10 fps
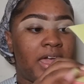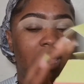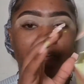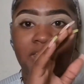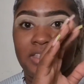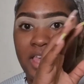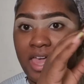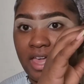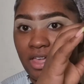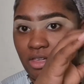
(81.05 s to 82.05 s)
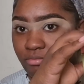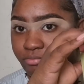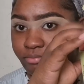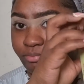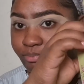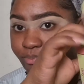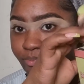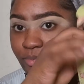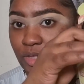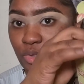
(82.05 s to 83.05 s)
I guess the egg
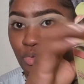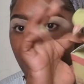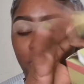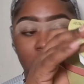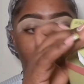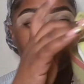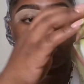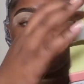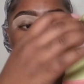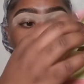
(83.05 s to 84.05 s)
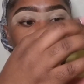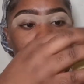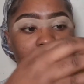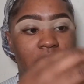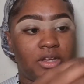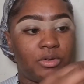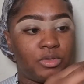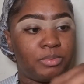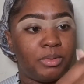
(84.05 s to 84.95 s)
is too big so it doesn't stay closed,